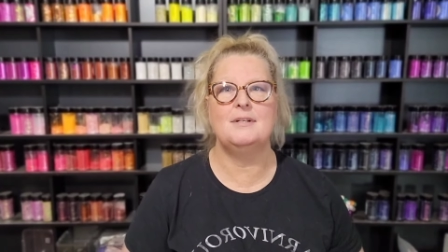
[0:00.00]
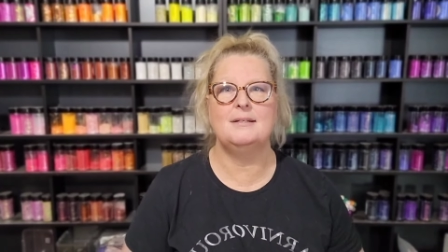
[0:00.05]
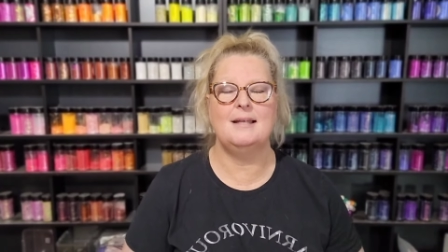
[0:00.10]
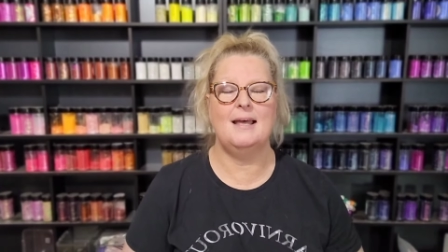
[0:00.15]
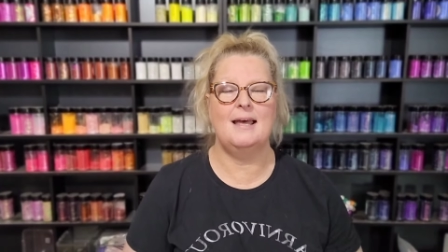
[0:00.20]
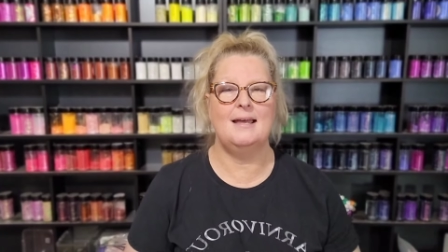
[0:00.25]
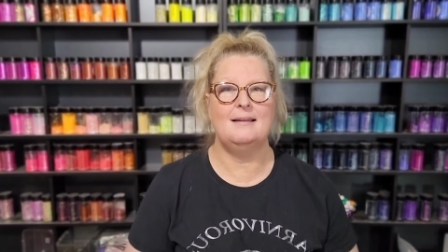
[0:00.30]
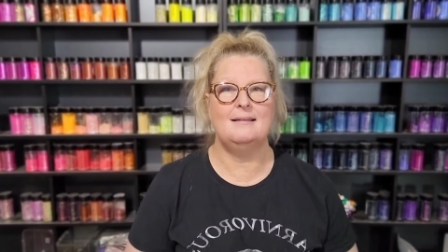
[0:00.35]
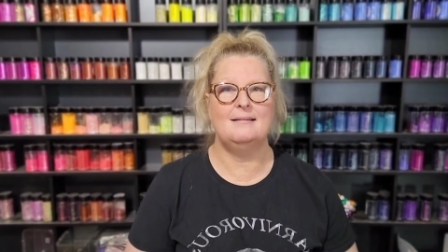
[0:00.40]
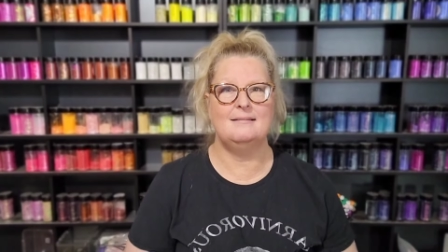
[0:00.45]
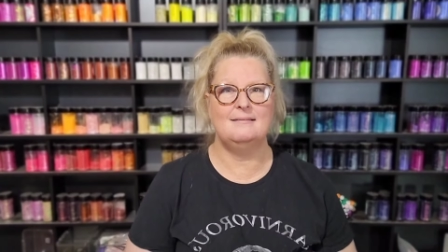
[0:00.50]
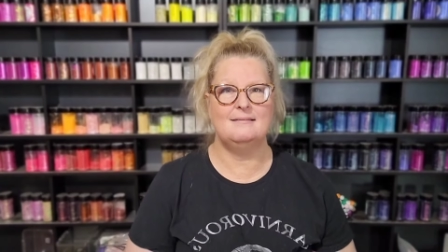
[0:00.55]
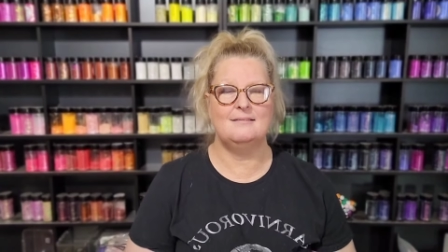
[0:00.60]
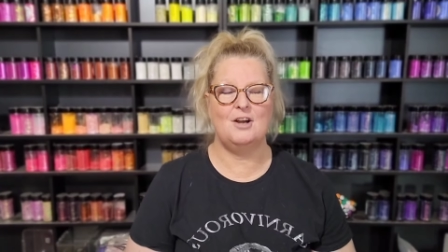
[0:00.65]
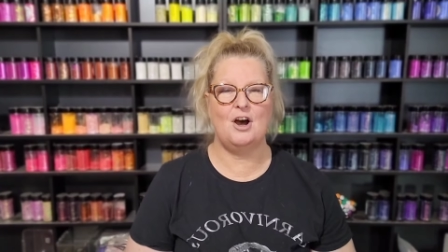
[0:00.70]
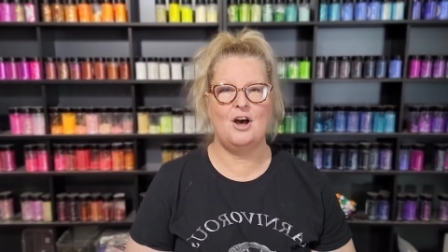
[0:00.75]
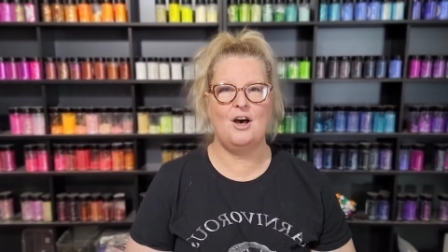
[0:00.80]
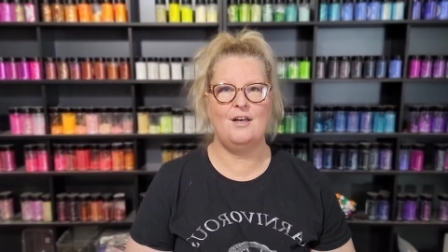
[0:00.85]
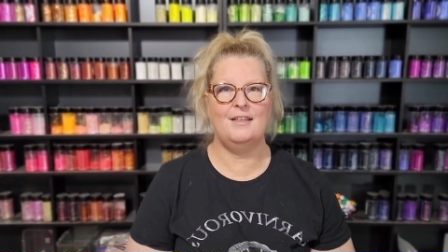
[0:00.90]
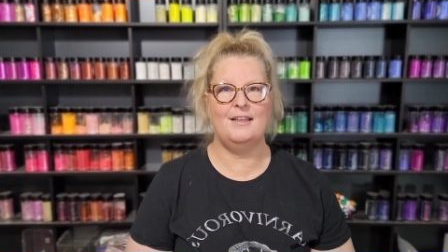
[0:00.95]
and
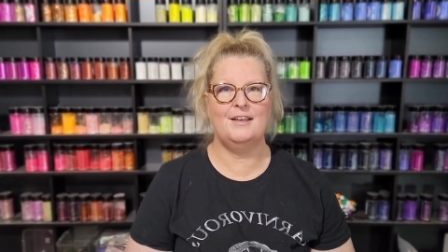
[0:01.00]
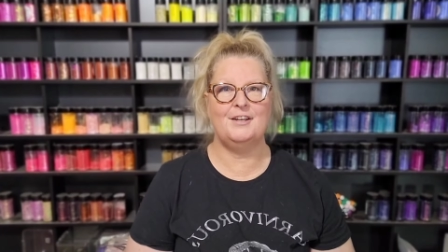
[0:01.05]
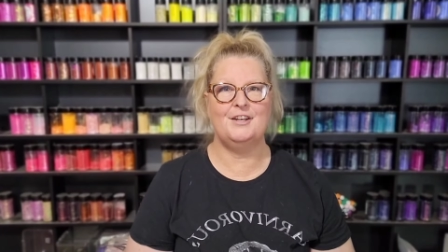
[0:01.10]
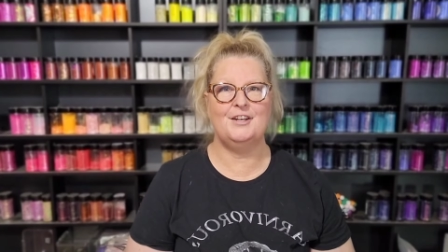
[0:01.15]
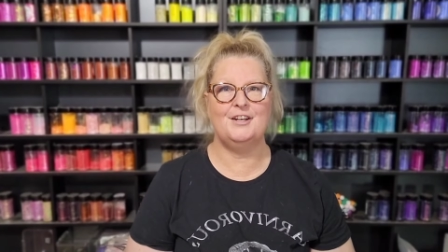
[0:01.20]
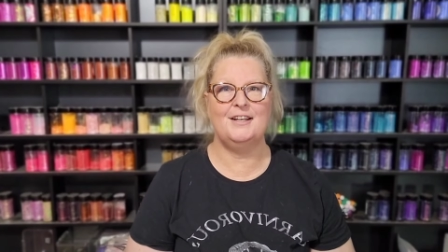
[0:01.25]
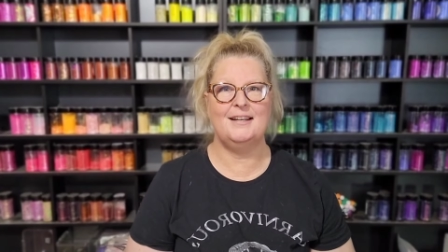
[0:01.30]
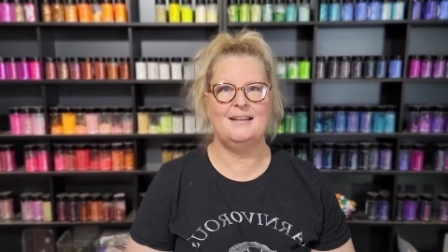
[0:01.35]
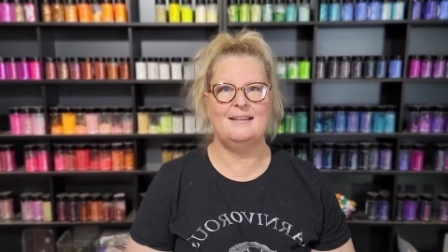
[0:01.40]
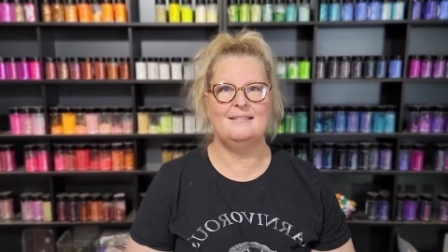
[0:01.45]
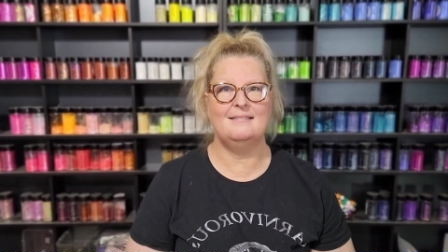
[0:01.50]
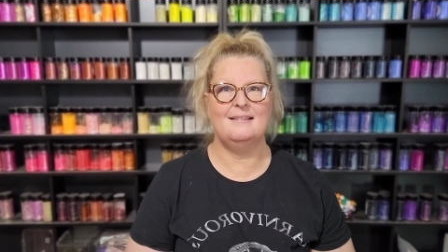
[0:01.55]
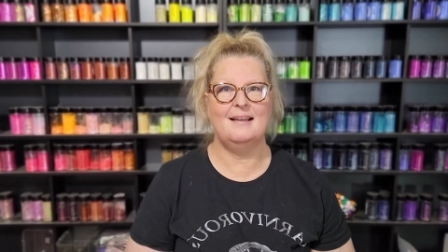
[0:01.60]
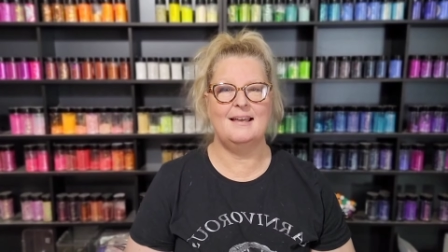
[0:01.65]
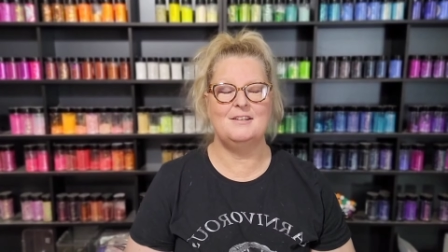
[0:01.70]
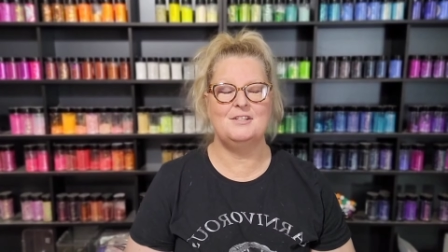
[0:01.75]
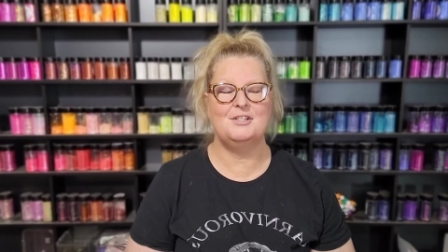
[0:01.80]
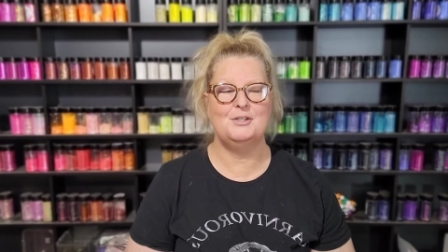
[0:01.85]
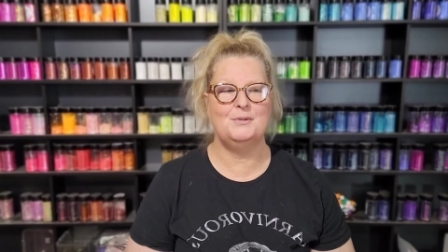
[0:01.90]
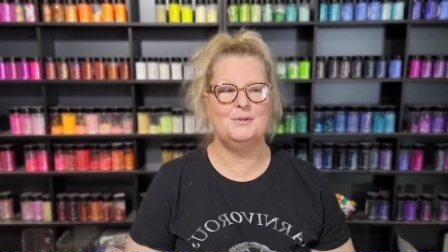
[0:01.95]
call it good
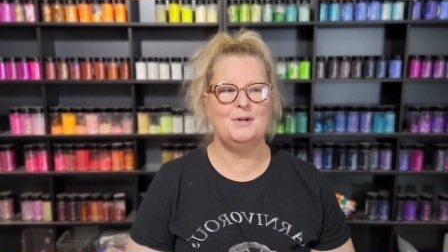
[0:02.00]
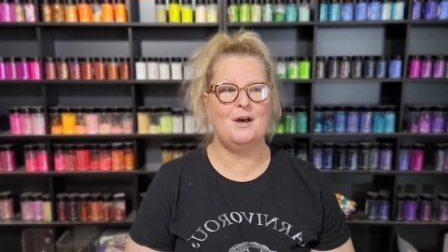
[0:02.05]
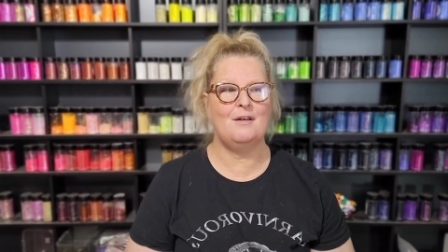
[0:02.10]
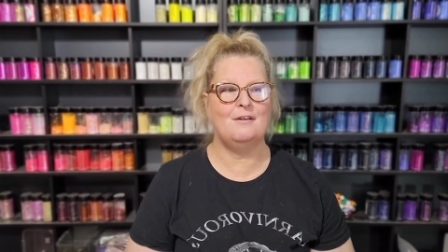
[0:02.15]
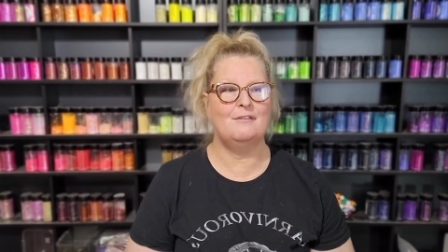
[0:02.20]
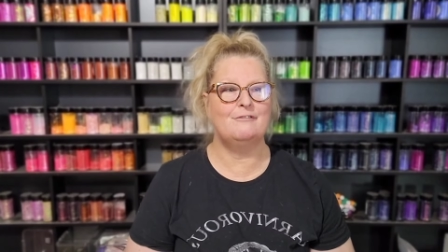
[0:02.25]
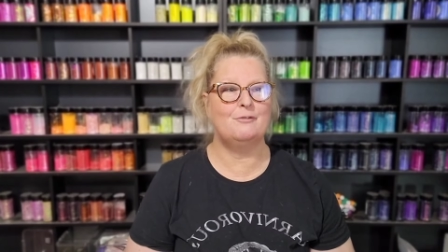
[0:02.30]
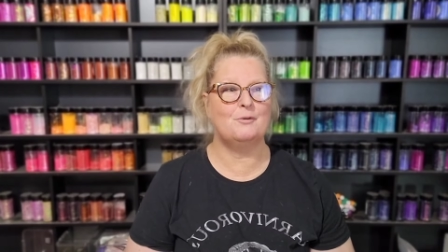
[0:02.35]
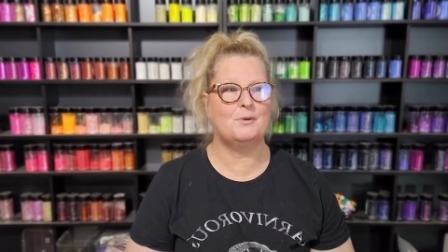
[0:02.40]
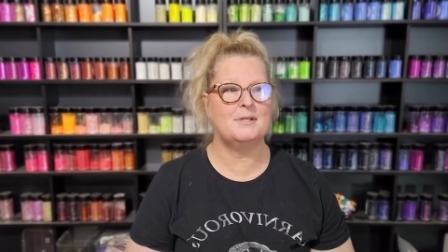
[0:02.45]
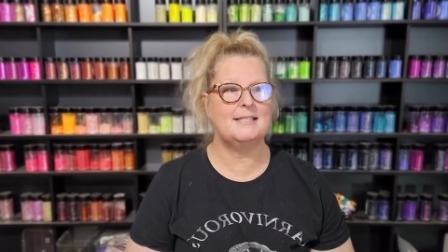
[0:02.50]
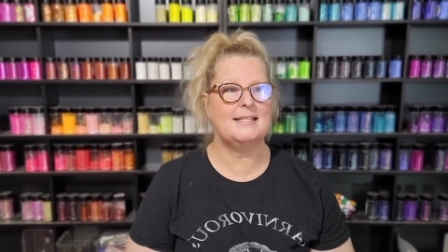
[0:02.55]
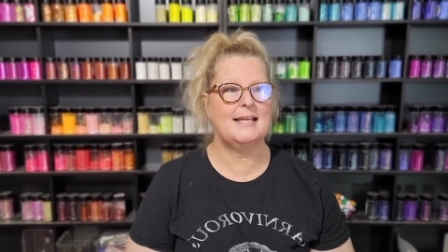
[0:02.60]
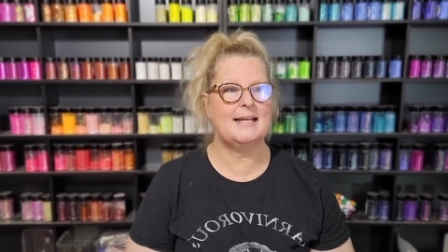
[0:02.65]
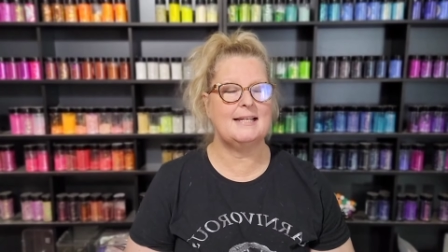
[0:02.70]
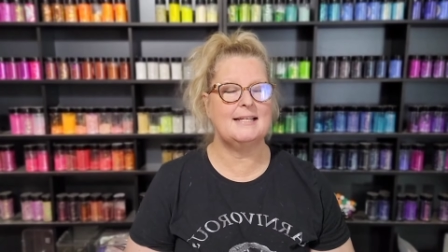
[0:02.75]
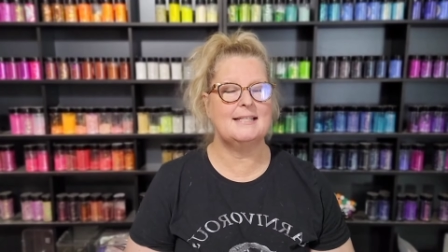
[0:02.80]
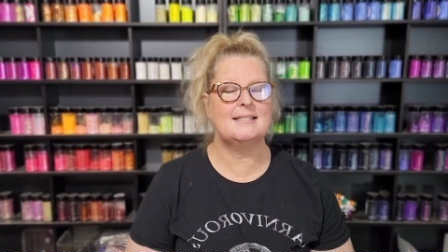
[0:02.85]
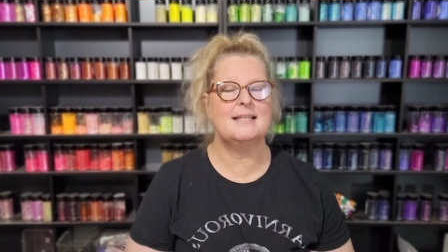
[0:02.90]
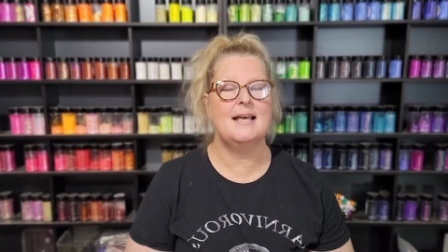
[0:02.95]
and do it all in 4
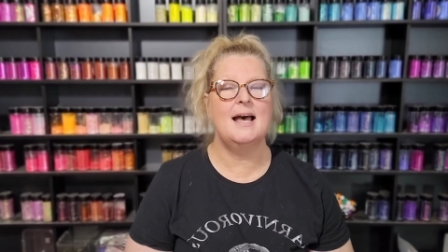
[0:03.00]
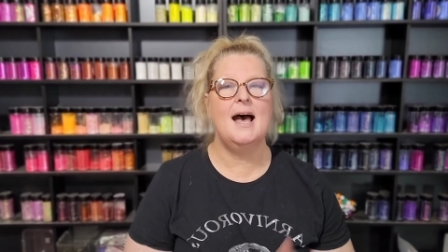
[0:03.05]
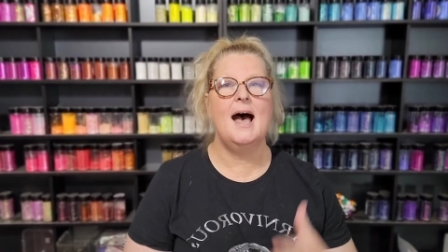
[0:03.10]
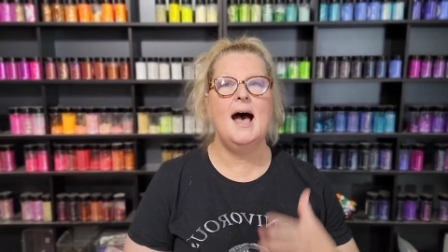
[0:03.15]
seconds.